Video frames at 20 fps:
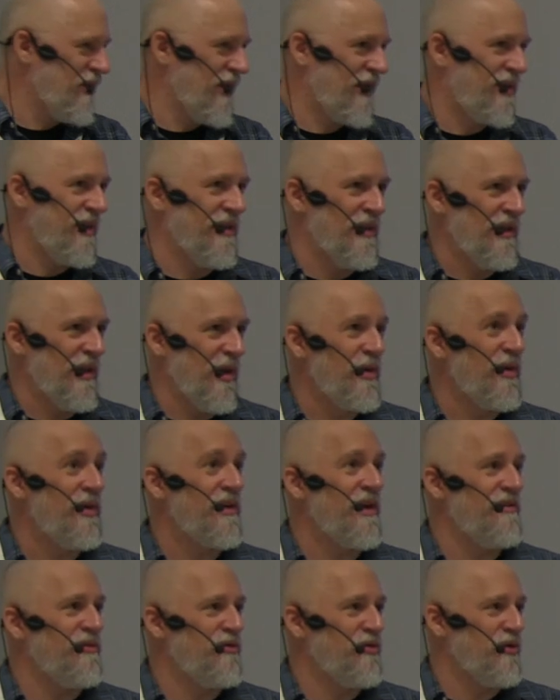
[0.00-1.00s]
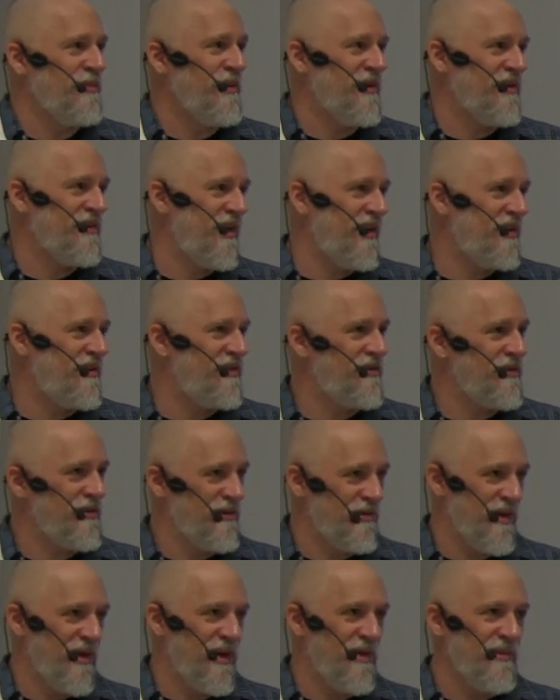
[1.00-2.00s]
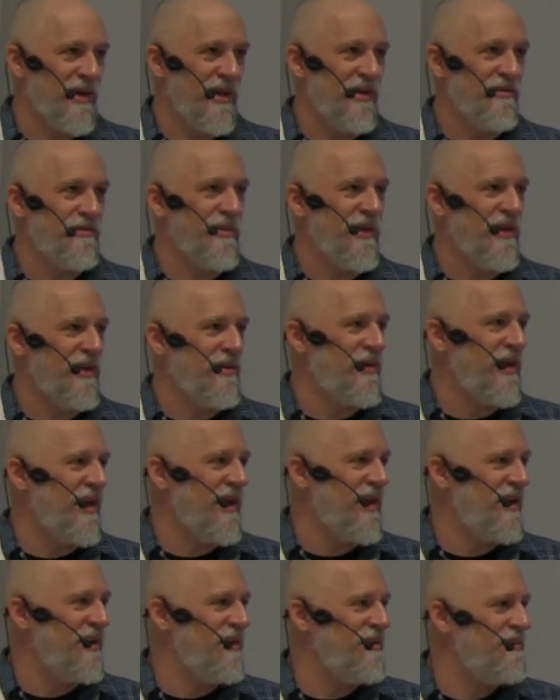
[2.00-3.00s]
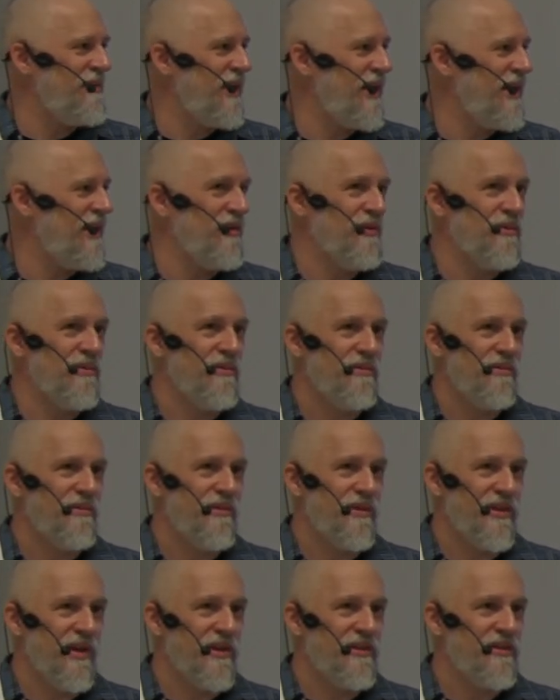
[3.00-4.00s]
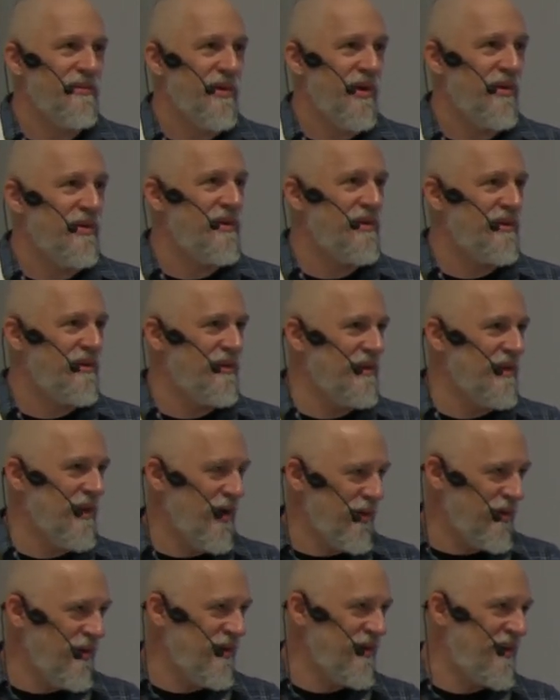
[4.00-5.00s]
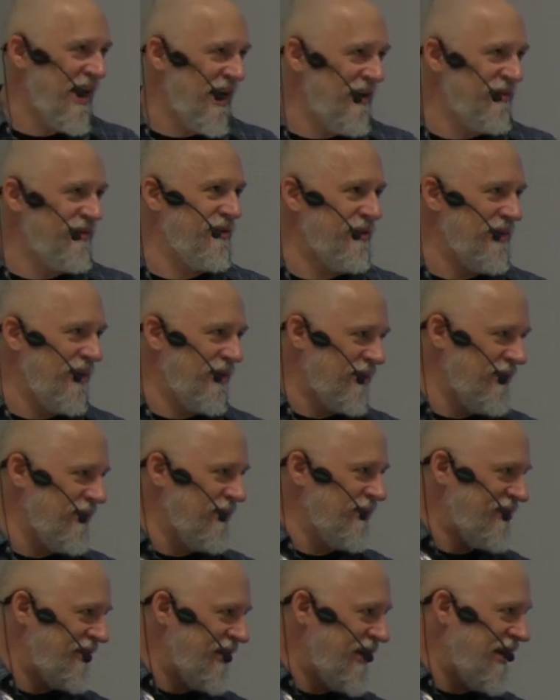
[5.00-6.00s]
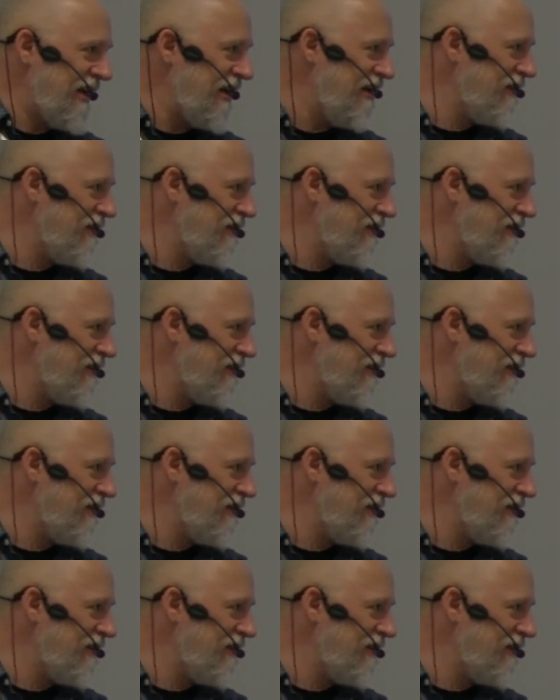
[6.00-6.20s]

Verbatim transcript: of work on LocalGov Drupal sites, so anybody from the UK may know what that's about. Local council, local city